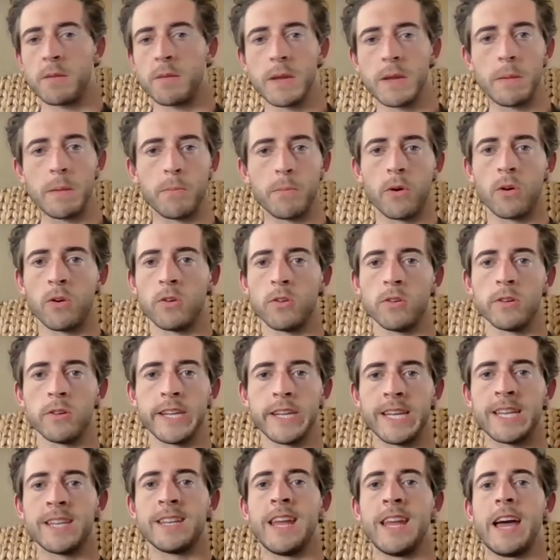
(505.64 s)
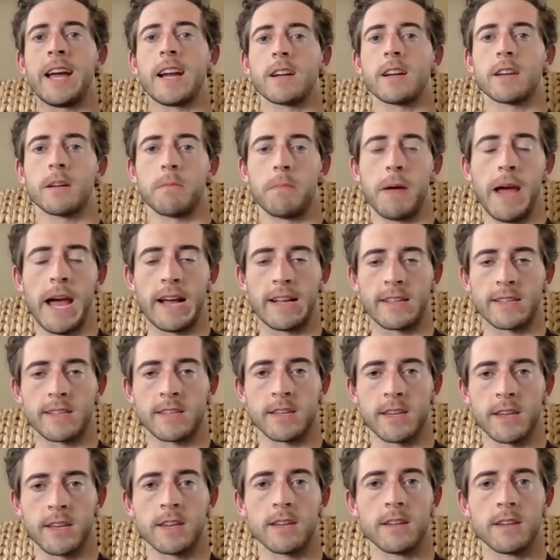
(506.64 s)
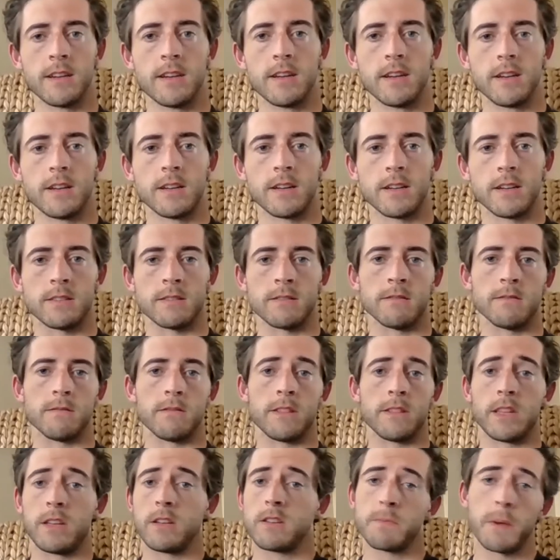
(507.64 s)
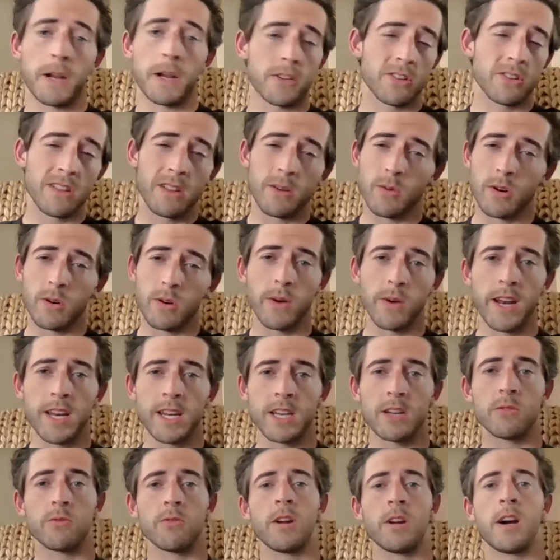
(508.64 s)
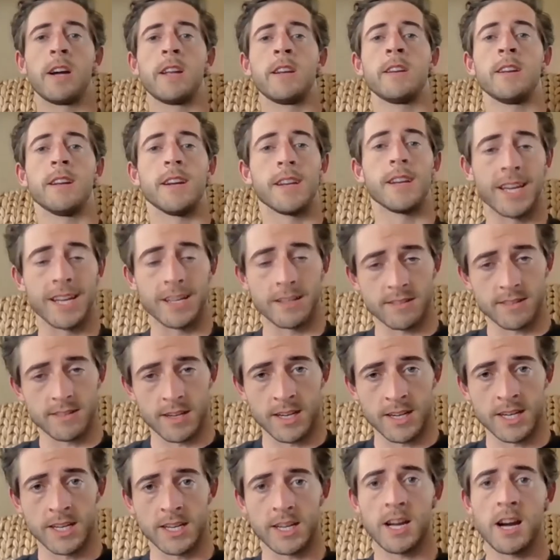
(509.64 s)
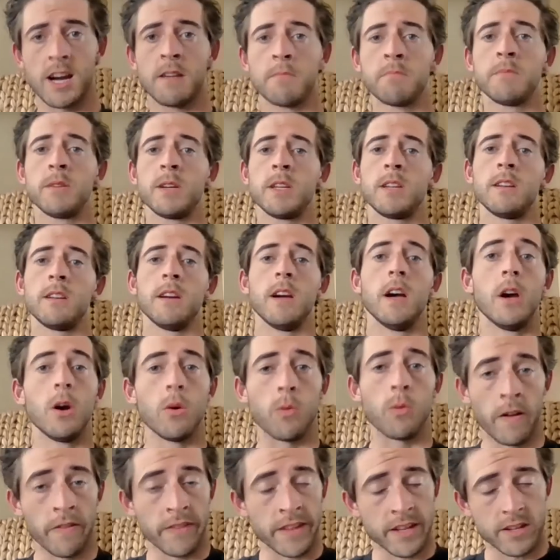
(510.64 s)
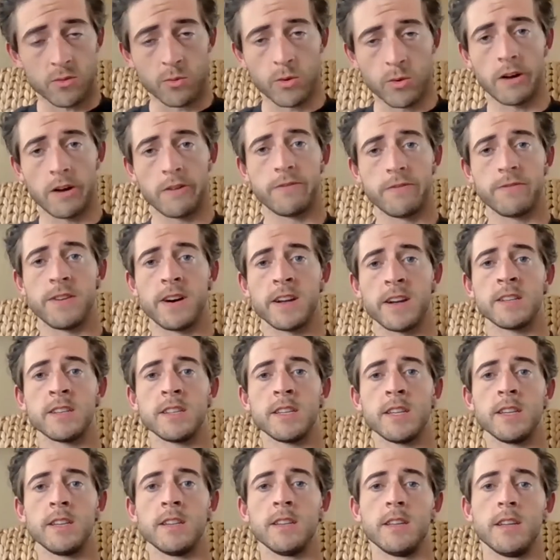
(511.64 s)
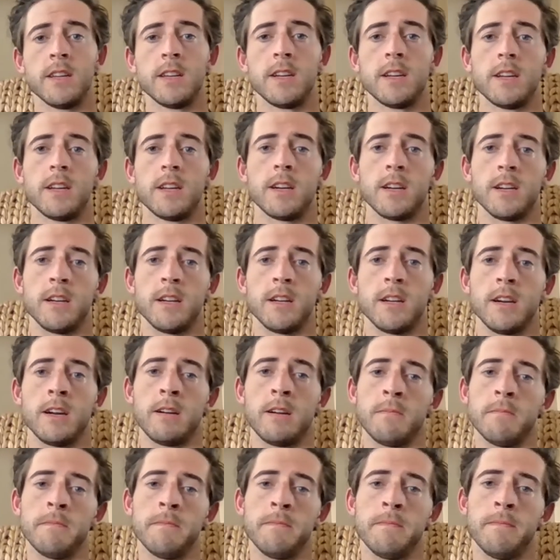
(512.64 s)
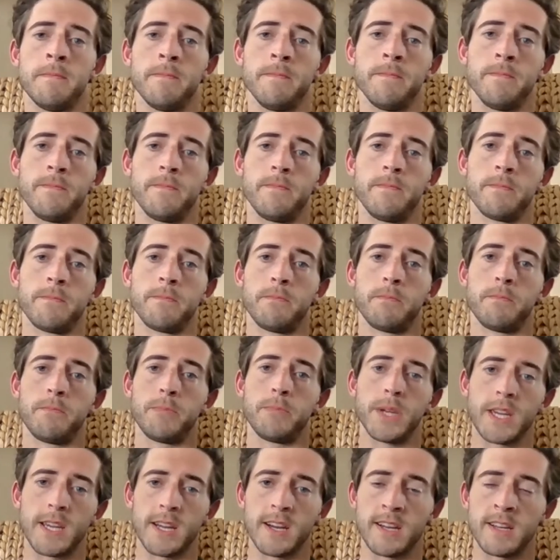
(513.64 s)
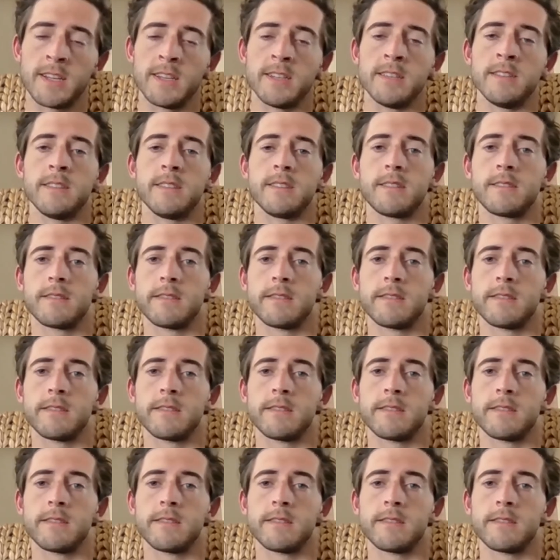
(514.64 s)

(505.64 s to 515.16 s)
people in that capacity, yeah. especially that were ready to run against an incumbent, one that's well-funded, um, because